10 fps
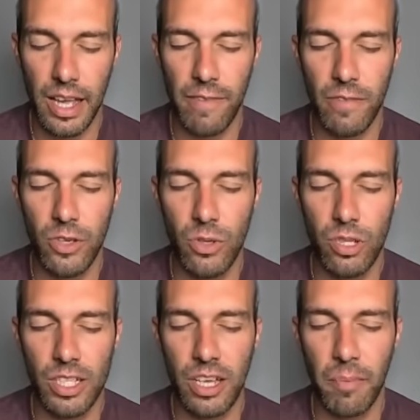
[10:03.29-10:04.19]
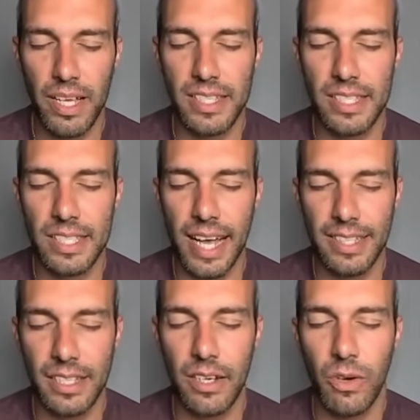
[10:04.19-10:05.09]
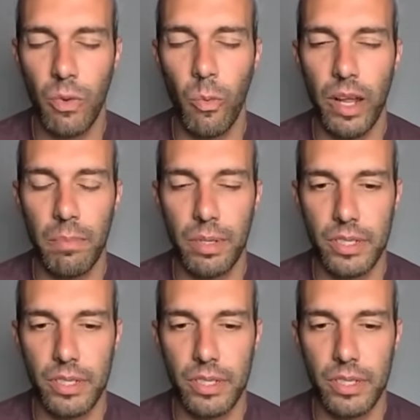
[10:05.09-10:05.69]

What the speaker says: if you looked at my set win